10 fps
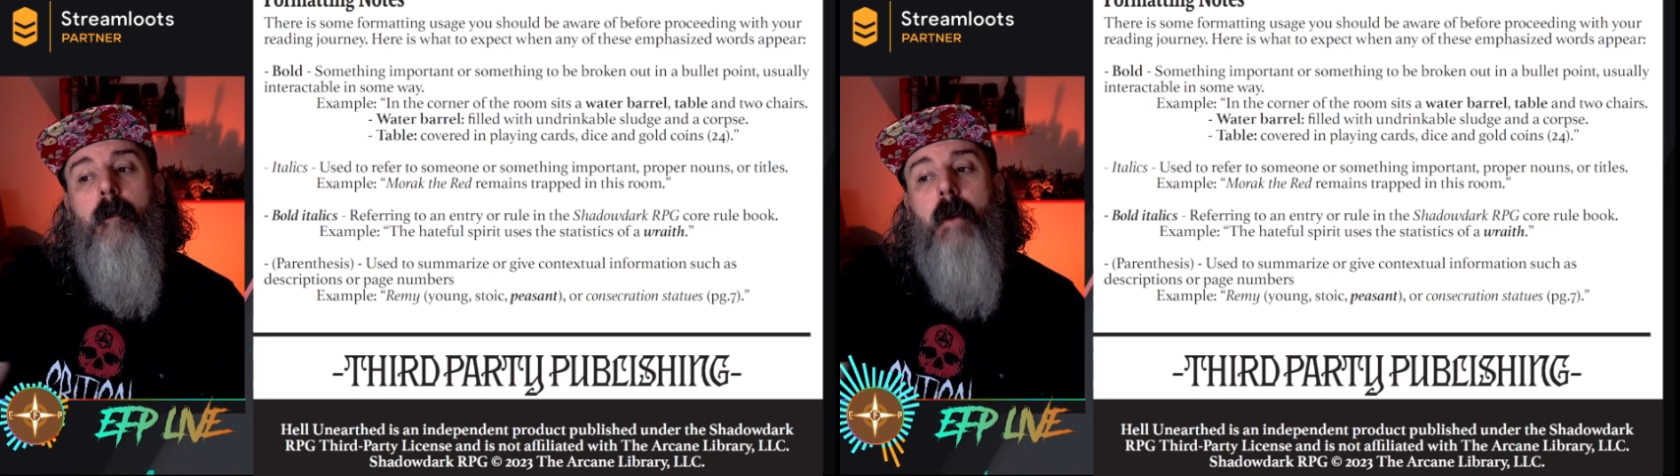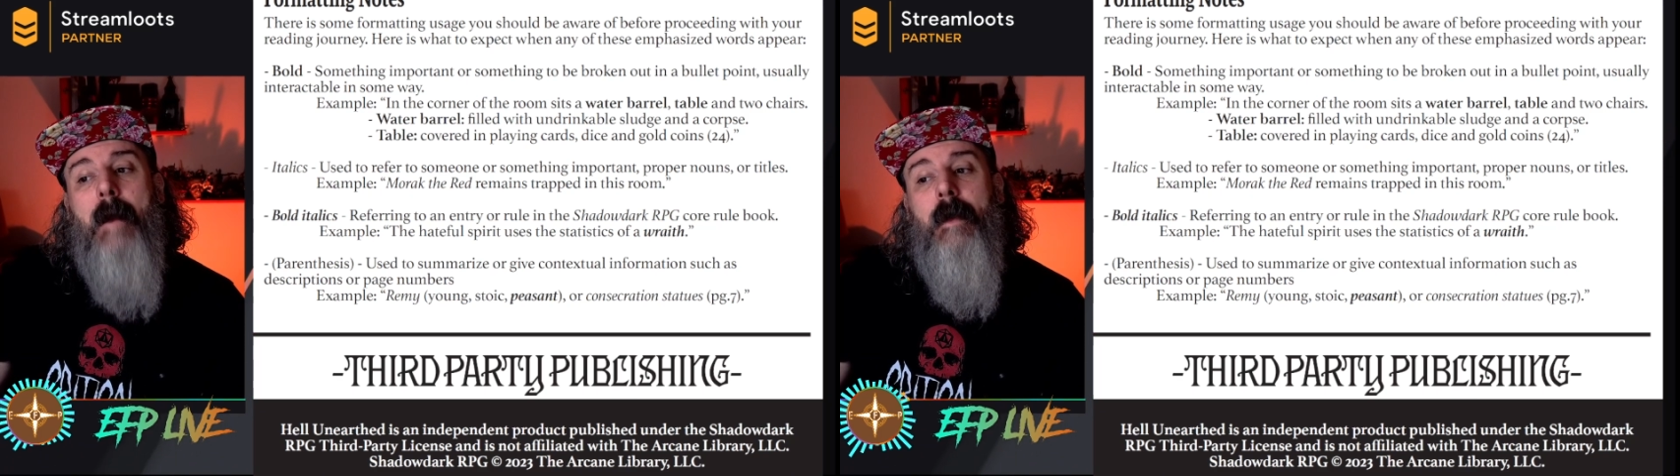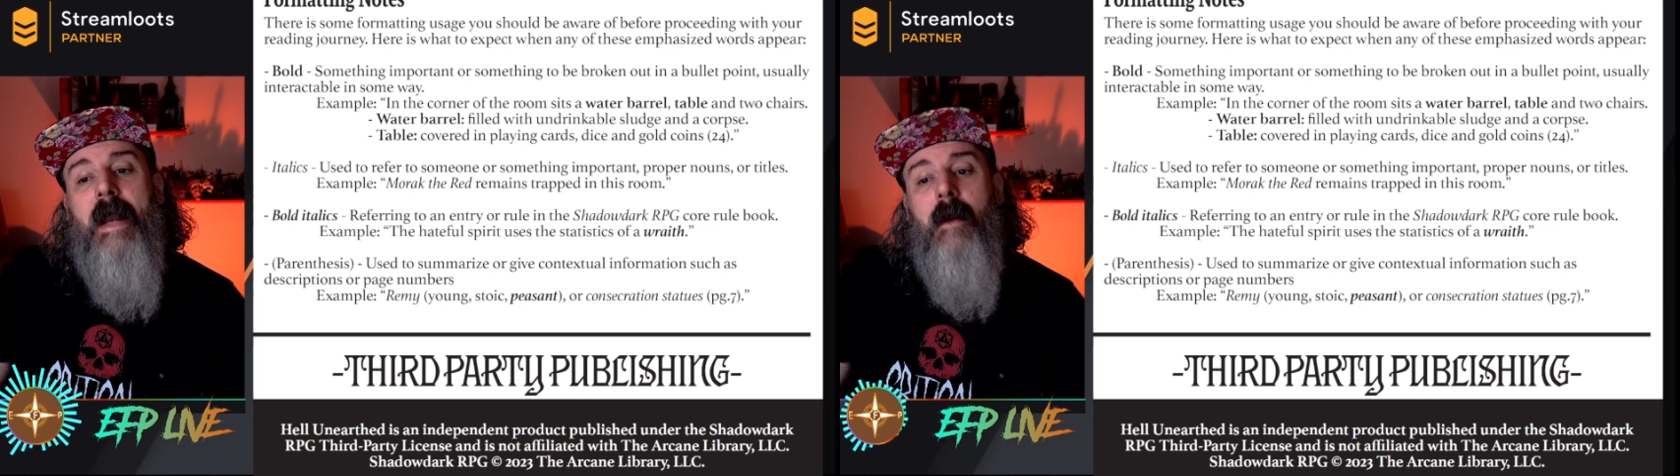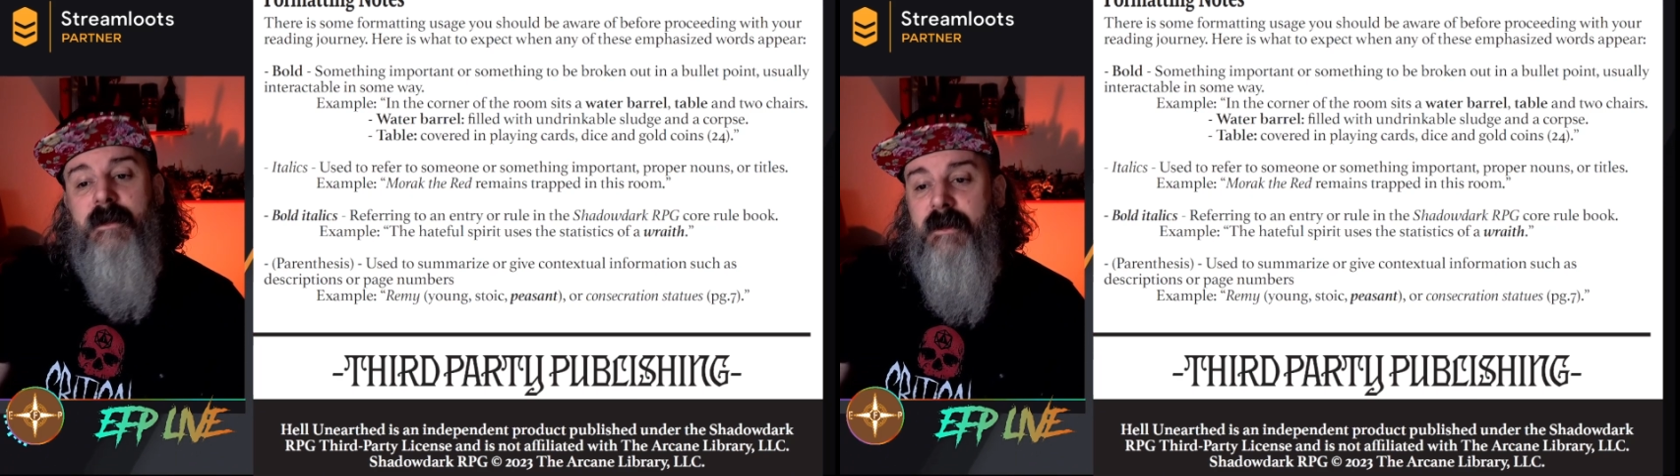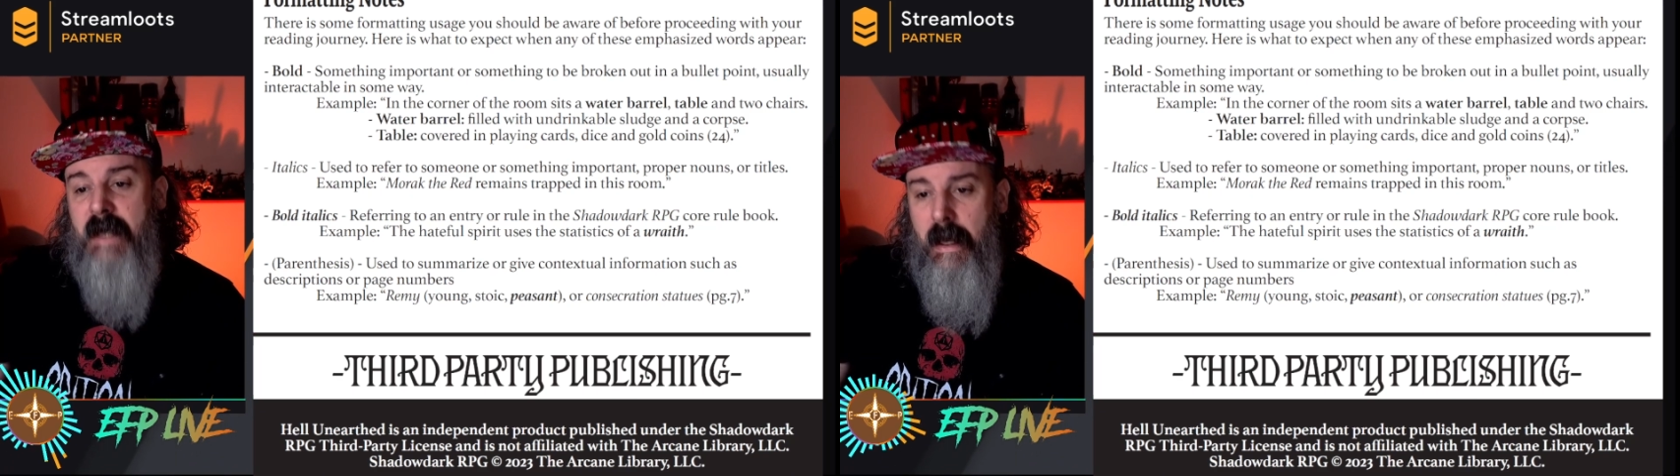Proper nouns
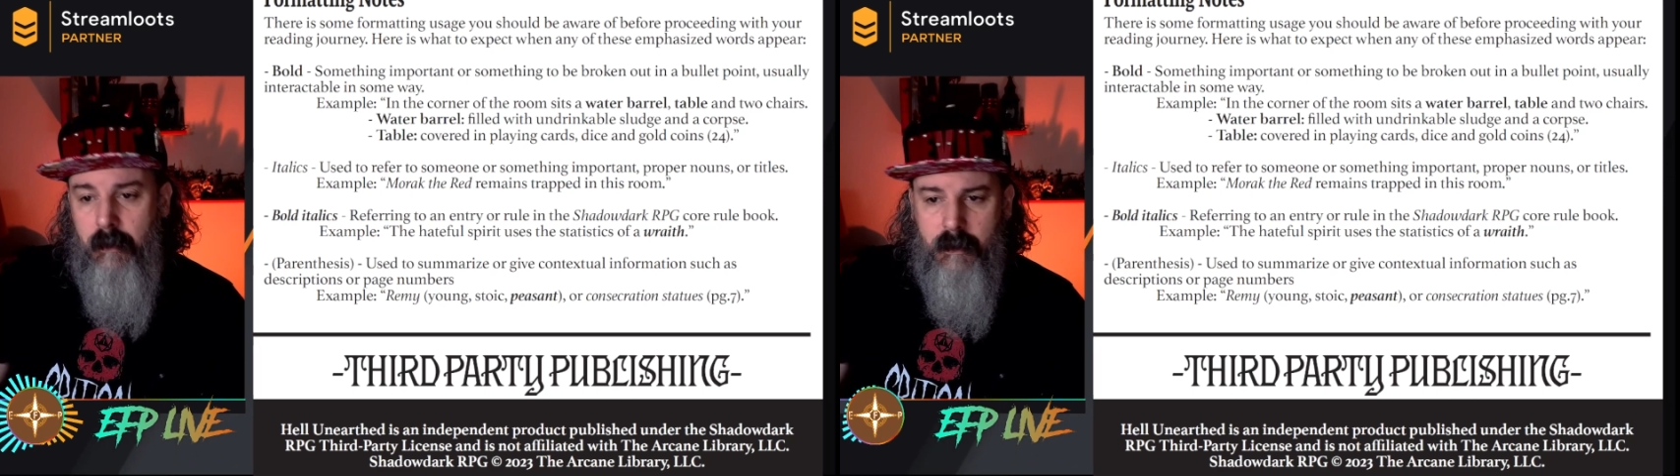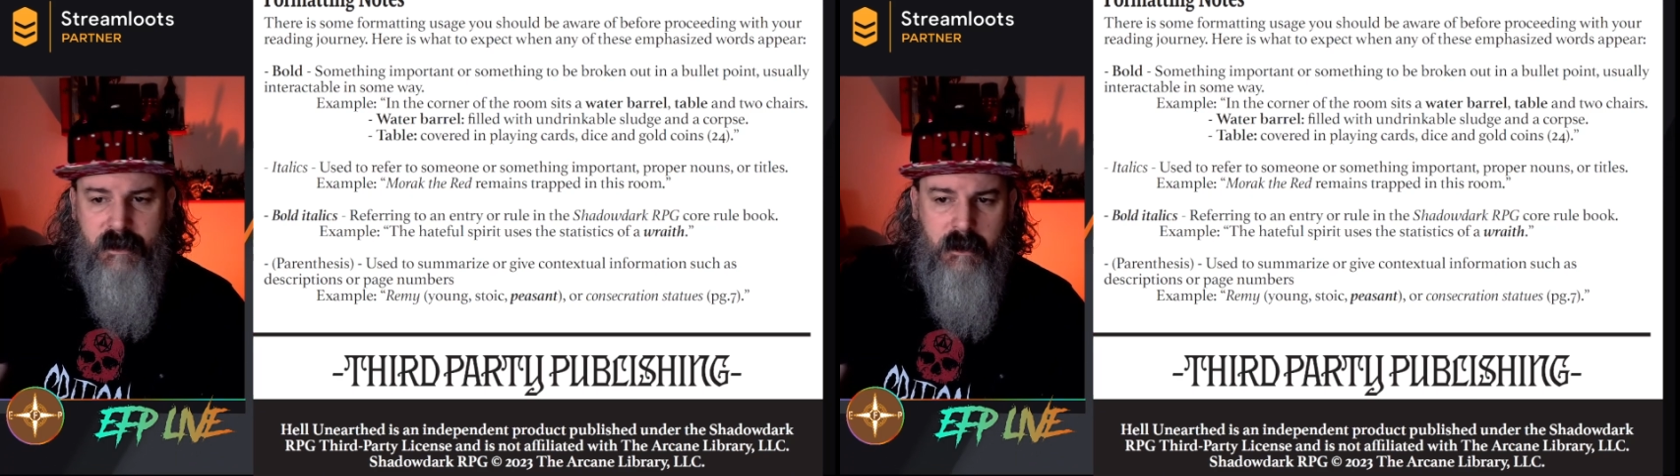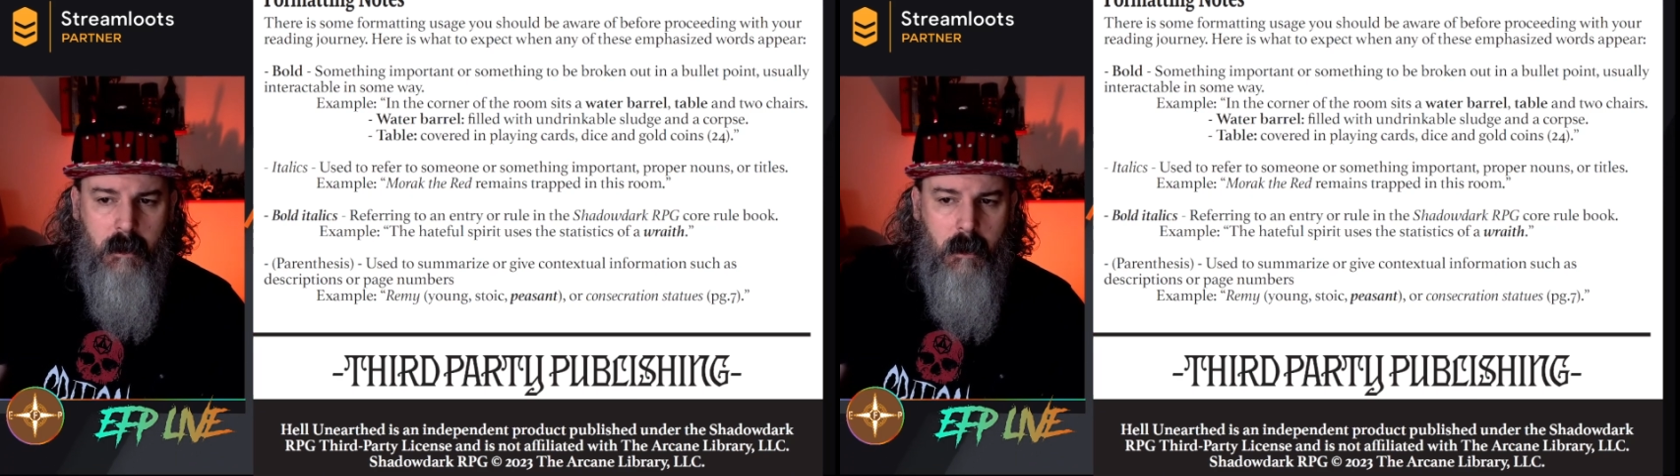or titles.